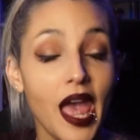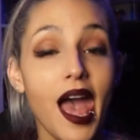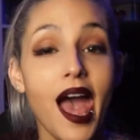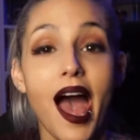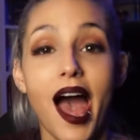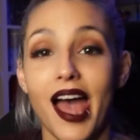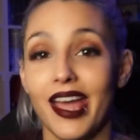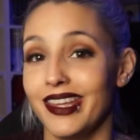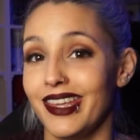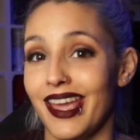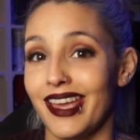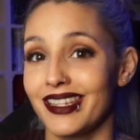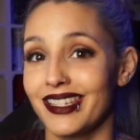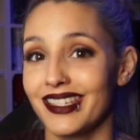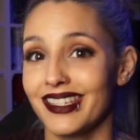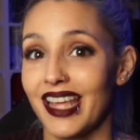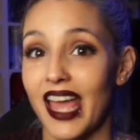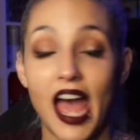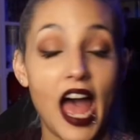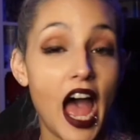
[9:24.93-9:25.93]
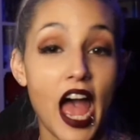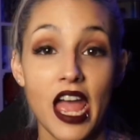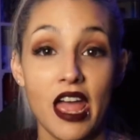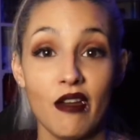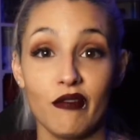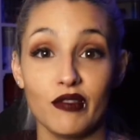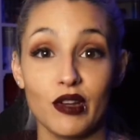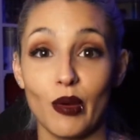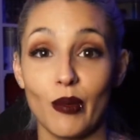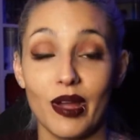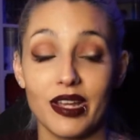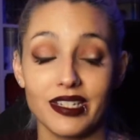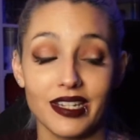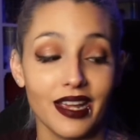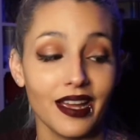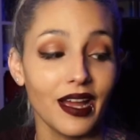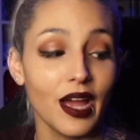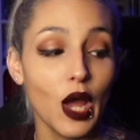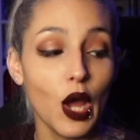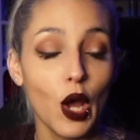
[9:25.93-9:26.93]
I guess. I have no idea.
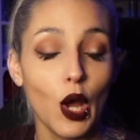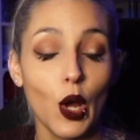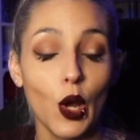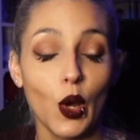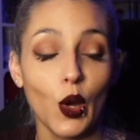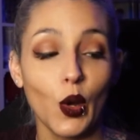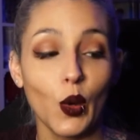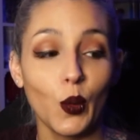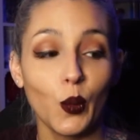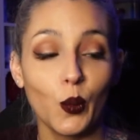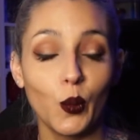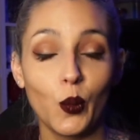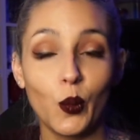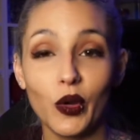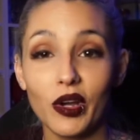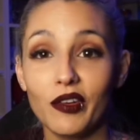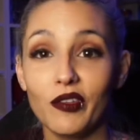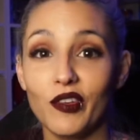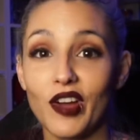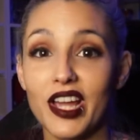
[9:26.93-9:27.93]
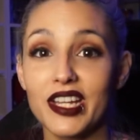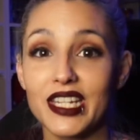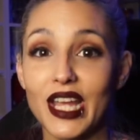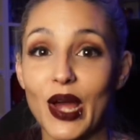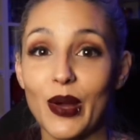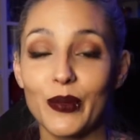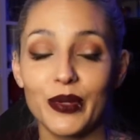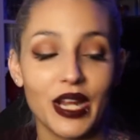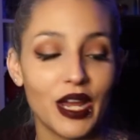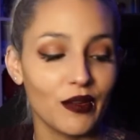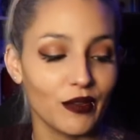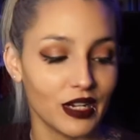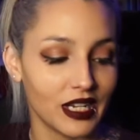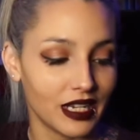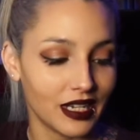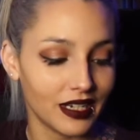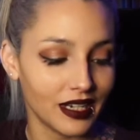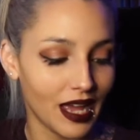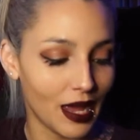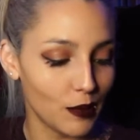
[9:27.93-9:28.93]
We'll find out when I read
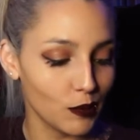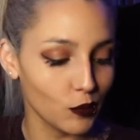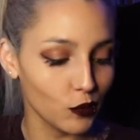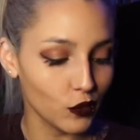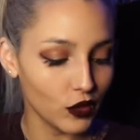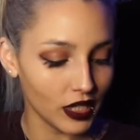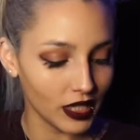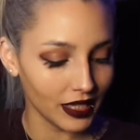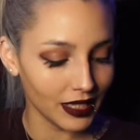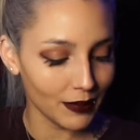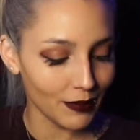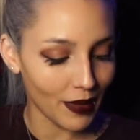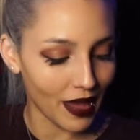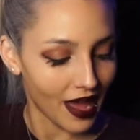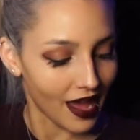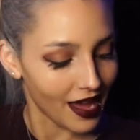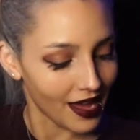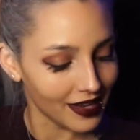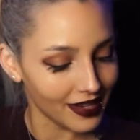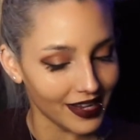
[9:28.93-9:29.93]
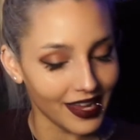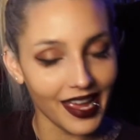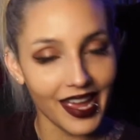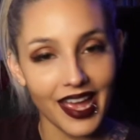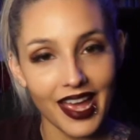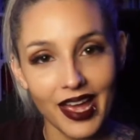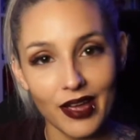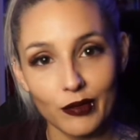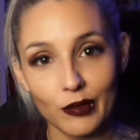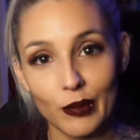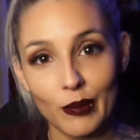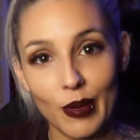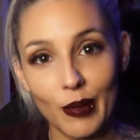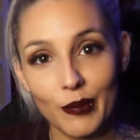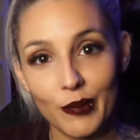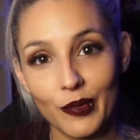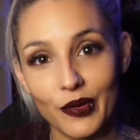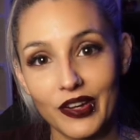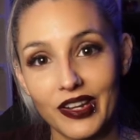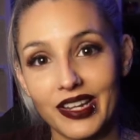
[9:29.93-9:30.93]
it. I'm really bad at
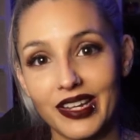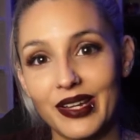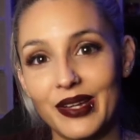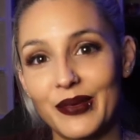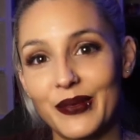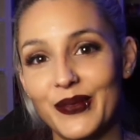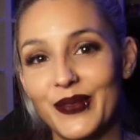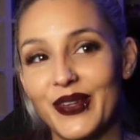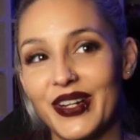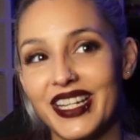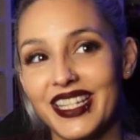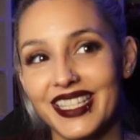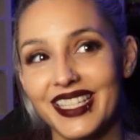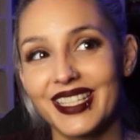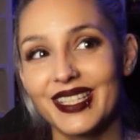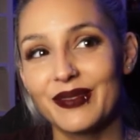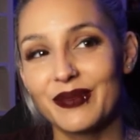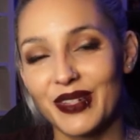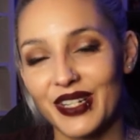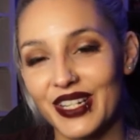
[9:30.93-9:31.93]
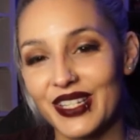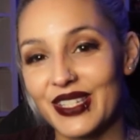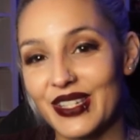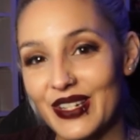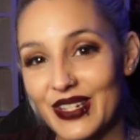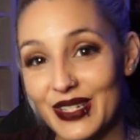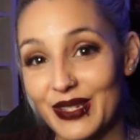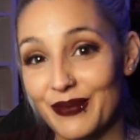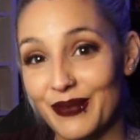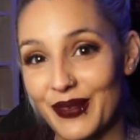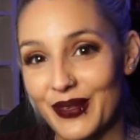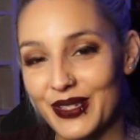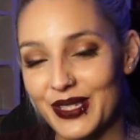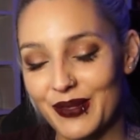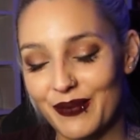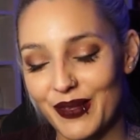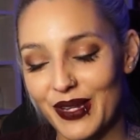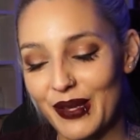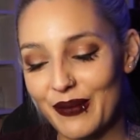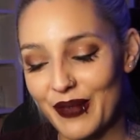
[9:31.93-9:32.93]
remembering what books are supposed to
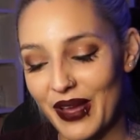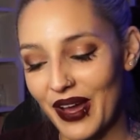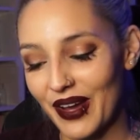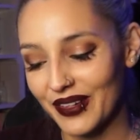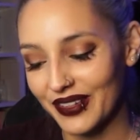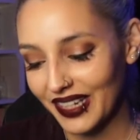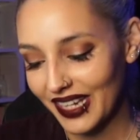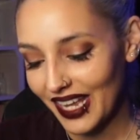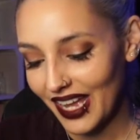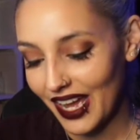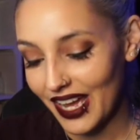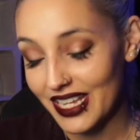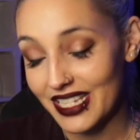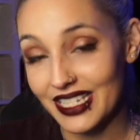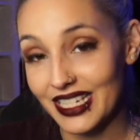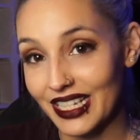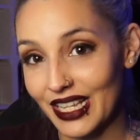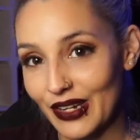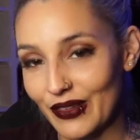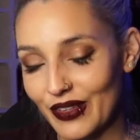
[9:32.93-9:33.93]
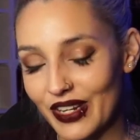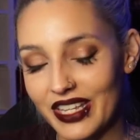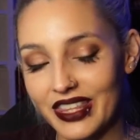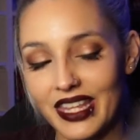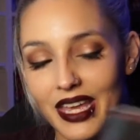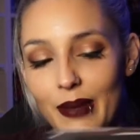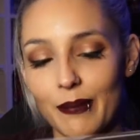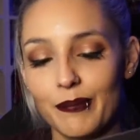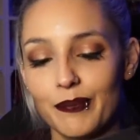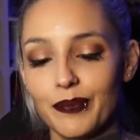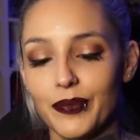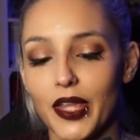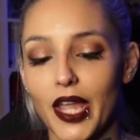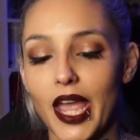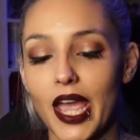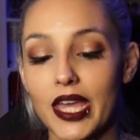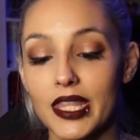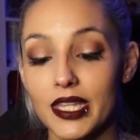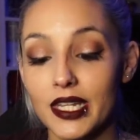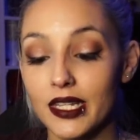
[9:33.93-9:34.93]
be about until I read them.
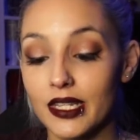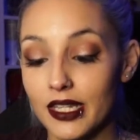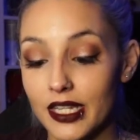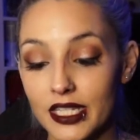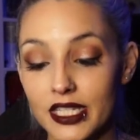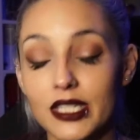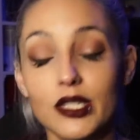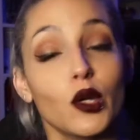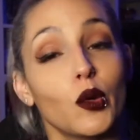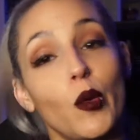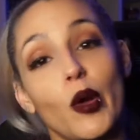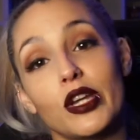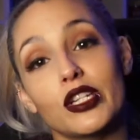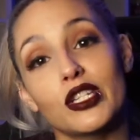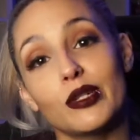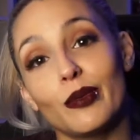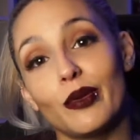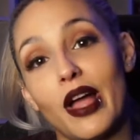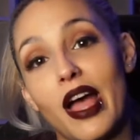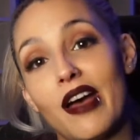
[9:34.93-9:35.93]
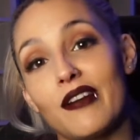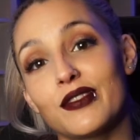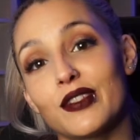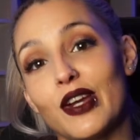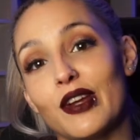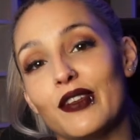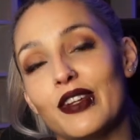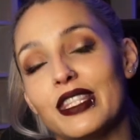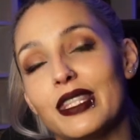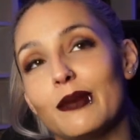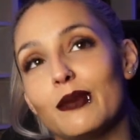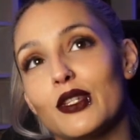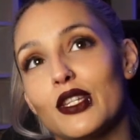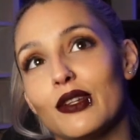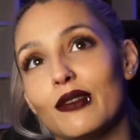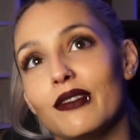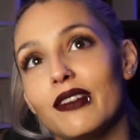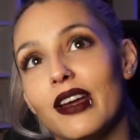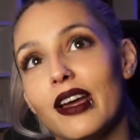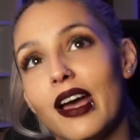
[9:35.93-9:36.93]
And then it's still questionable after I read them too.
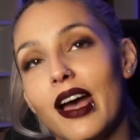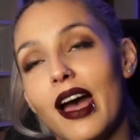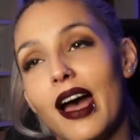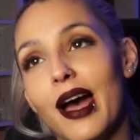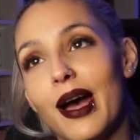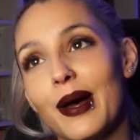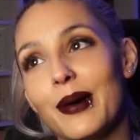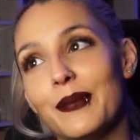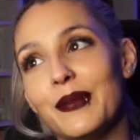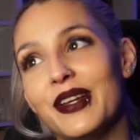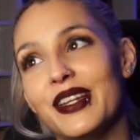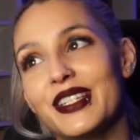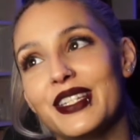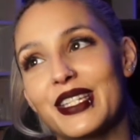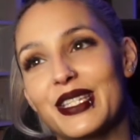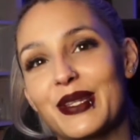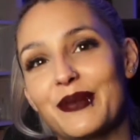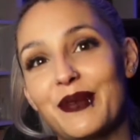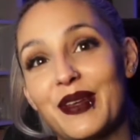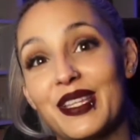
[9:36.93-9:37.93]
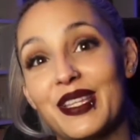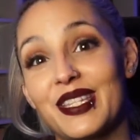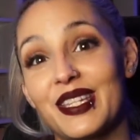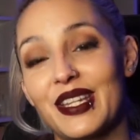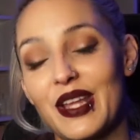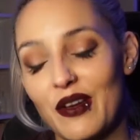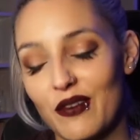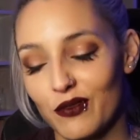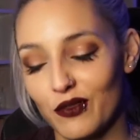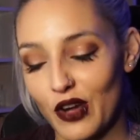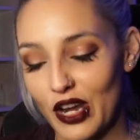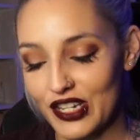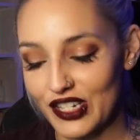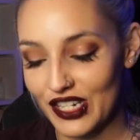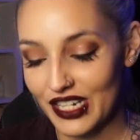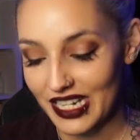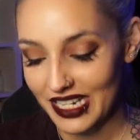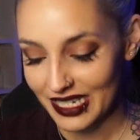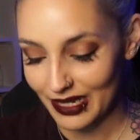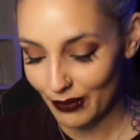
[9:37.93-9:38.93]
It just depends on how fresh it
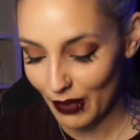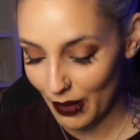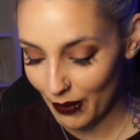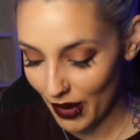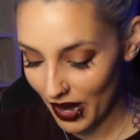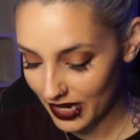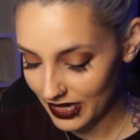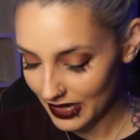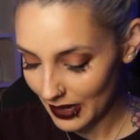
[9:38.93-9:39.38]
is in my mind.